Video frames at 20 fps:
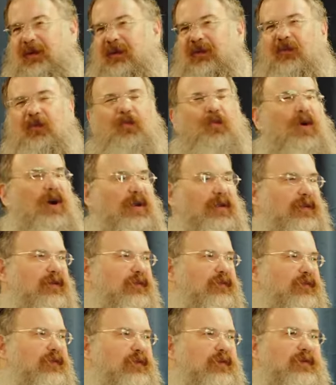It's
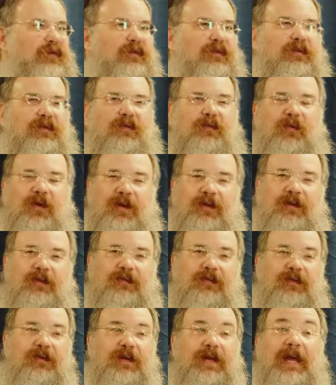wonderful. It's
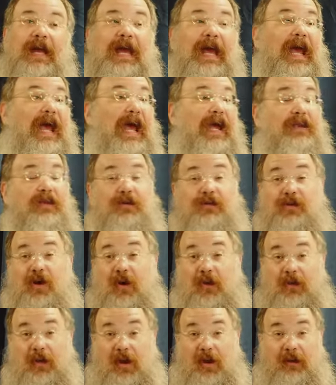wonderful. And you no
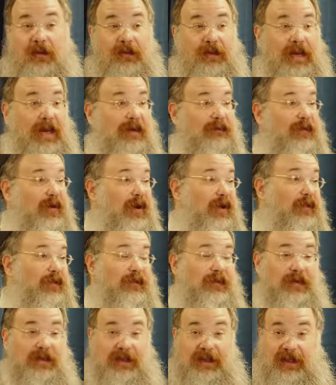longer have other
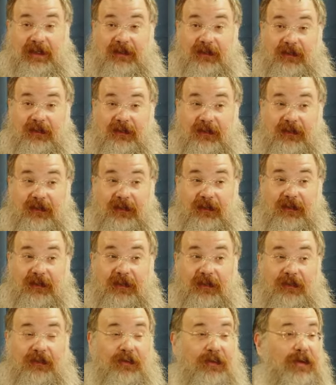needs.
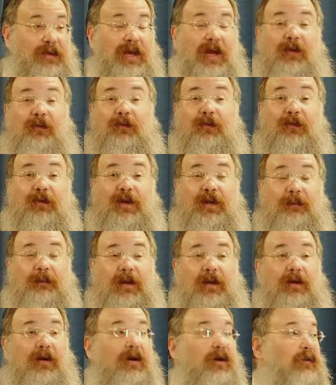So you're not worried
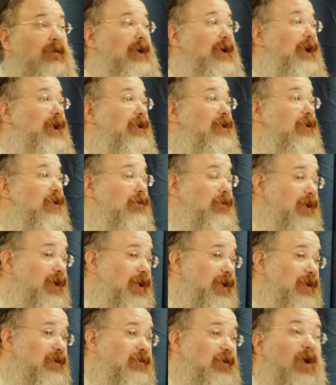about, oh, I got to go
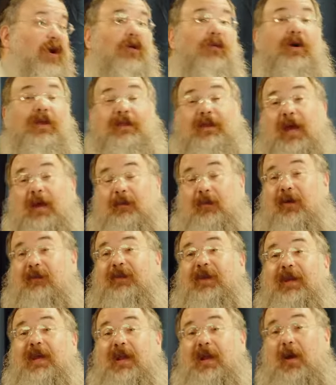eat. Oh, what time do I have
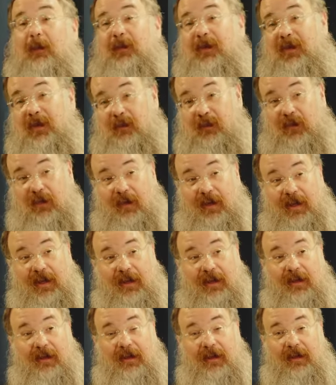to get up in the
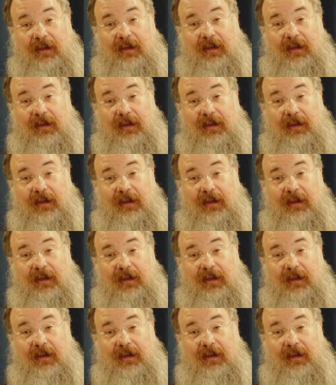morning?